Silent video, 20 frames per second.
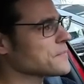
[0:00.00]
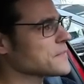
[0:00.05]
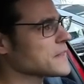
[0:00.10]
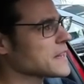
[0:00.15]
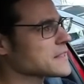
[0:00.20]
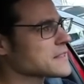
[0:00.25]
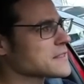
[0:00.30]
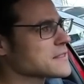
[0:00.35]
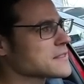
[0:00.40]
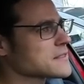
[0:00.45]

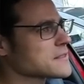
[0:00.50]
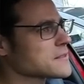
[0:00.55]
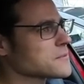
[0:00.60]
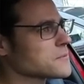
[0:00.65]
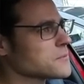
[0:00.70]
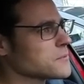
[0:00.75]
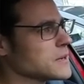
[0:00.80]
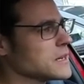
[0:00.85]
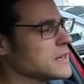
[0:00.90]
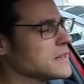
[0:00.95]
That's
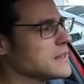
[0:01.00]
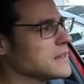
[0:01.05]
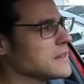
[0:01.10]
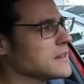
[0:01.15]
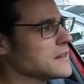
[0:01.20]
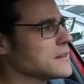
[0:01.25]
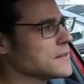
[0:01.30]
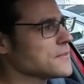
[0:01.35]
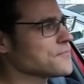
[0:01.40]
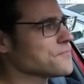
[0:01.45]

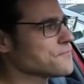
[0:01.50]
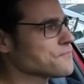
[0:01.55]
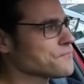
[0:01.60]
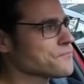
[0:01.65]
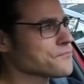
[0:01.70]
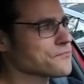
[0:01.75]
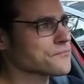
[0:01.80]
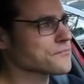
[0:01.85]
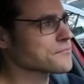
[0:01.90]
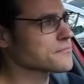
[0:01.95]
really,
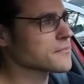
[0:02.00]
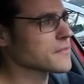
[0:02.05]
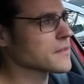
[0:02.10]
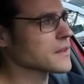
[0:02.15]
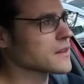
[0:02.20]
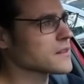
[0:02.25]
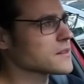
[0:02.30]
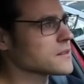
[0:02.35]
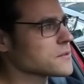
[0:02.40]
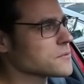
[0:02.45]

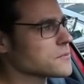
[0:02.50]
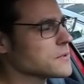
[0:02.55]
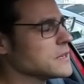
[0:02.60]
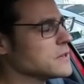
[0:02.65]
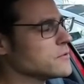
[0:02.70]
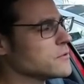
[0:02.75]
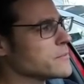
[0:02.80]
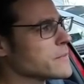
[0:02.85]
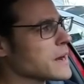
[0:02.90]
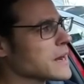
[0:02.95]

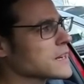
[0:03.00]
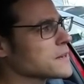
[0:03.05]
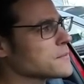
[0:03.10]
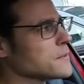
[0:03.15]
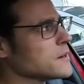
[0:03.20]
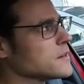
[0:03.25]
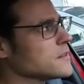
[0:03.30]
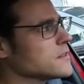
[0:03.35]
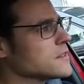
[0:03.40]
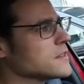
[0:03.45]
really
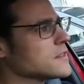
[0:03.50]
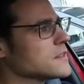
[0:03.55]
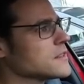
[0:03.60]
remarkable.